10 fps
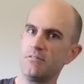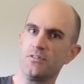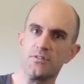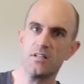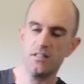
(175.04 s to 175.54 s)

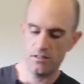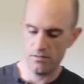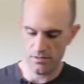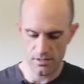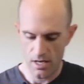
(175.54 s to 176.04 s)
We've all seen
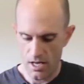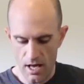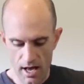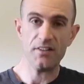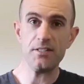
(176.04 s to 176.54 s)
those.
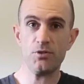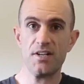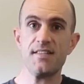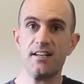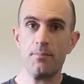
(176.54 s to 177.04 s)
I didn't
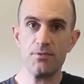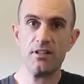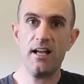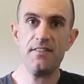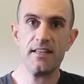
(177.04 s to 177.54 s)
want to set it up
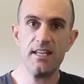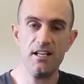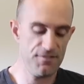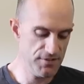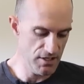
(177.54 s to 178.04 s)
until I had the
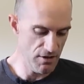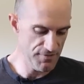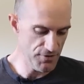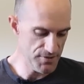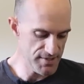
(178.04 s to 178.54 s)
kit for the
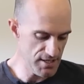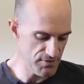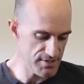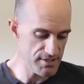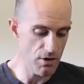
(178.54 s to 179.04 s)
iPhone
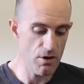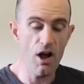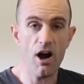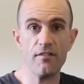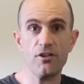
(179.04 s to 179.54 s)
7. So
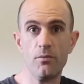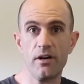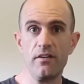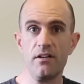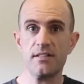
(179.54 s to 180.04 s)
I've got
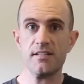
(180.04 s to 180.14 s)
one of those.